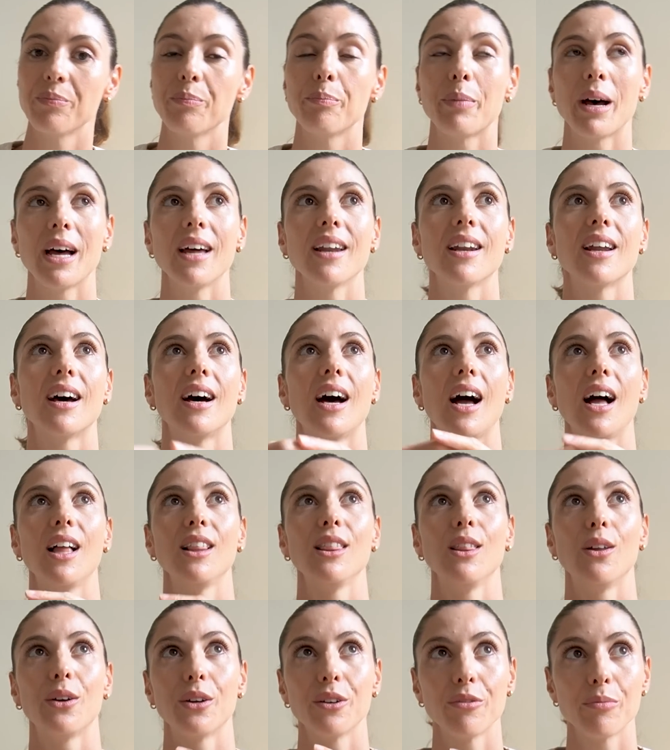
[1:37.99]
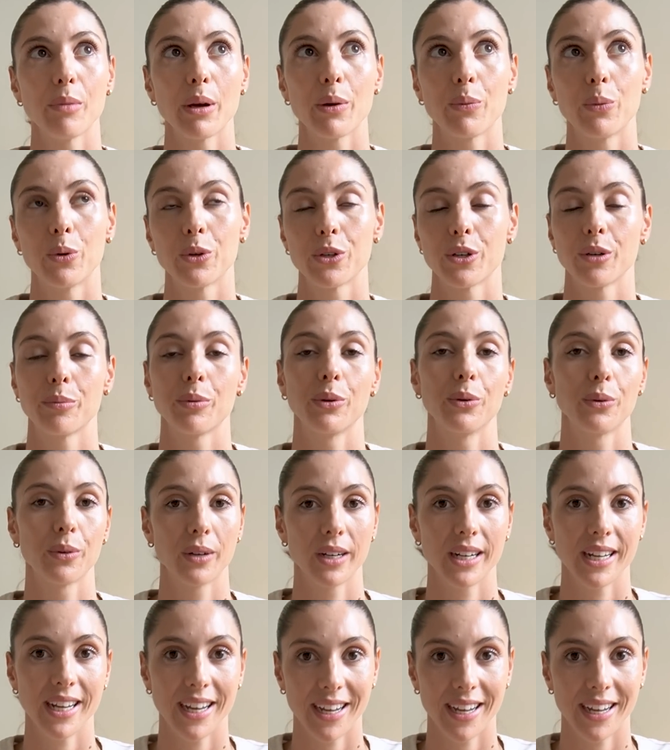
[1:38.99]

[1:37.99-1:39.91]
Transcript: But a lot of my wardrobe already